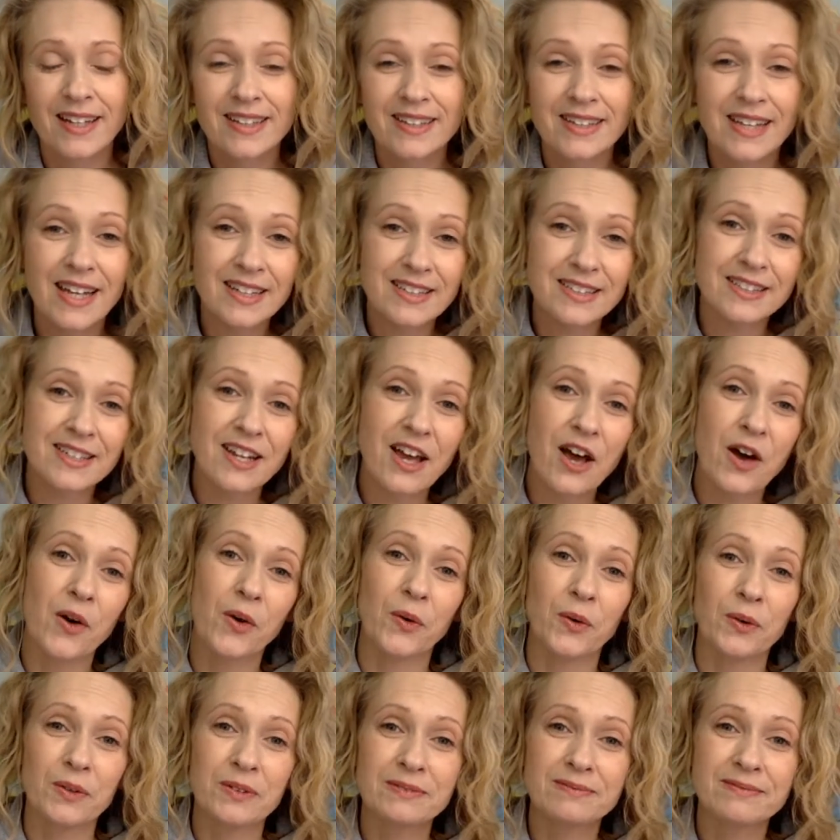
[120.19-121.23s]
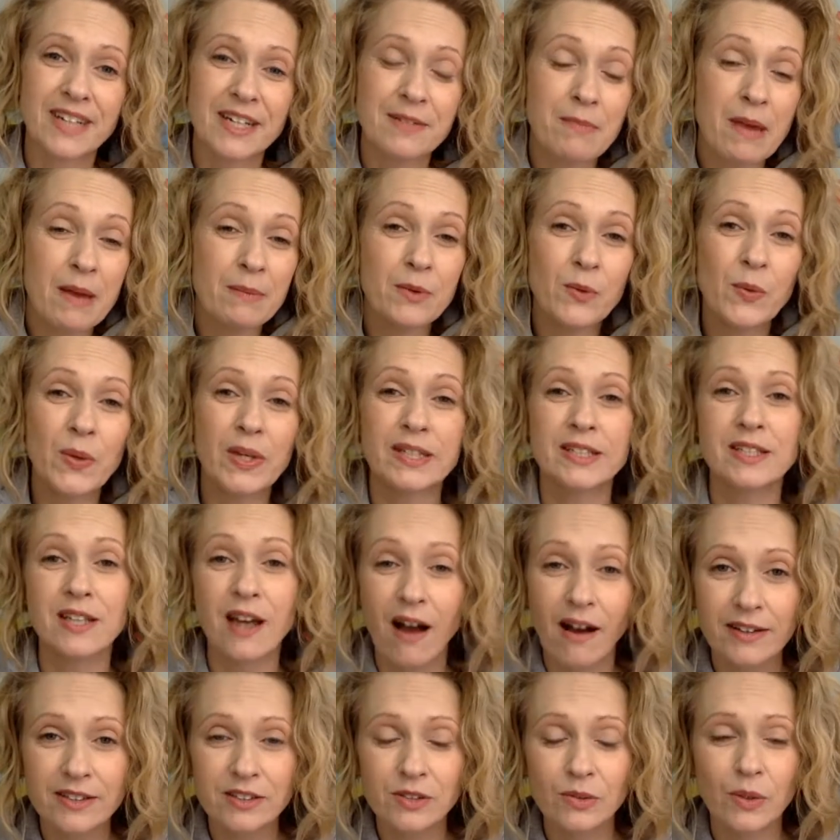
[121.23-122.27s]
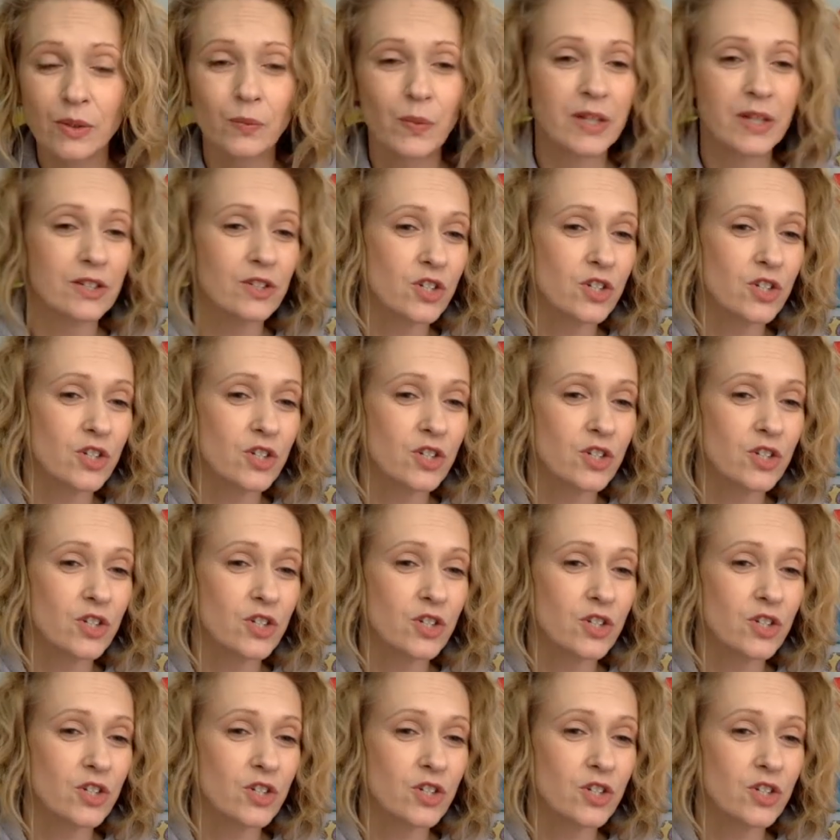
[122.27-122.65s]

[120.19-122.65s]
let us know. And maybe we can talk to it, we can